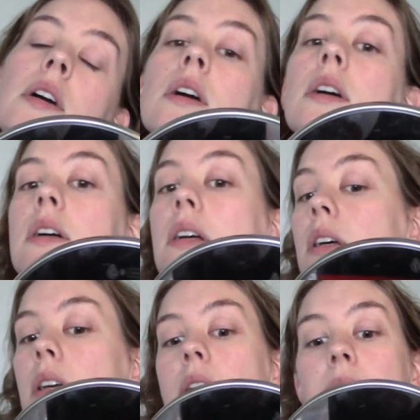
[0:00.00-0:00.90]

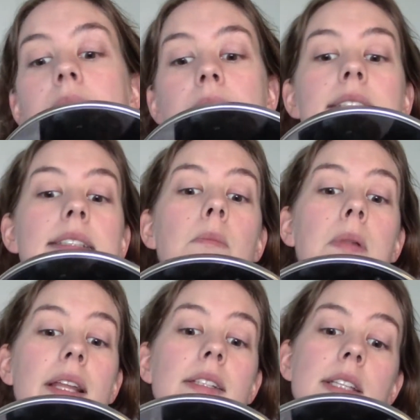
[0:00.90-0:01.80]
I guess it
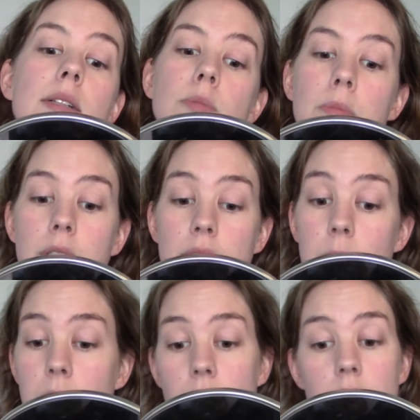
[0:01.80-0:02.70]
blends out pretty
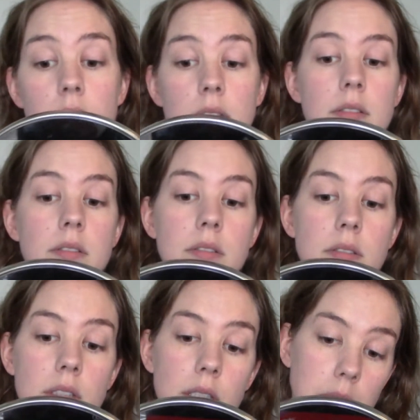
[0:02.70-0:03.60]
well.
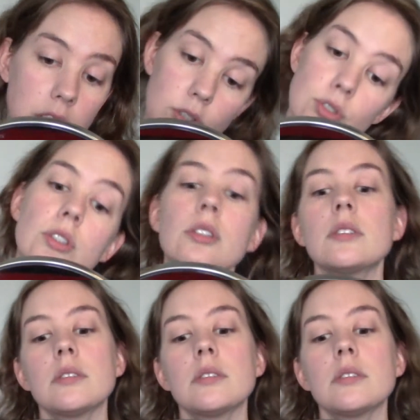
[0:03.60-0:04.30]
I'm not sure.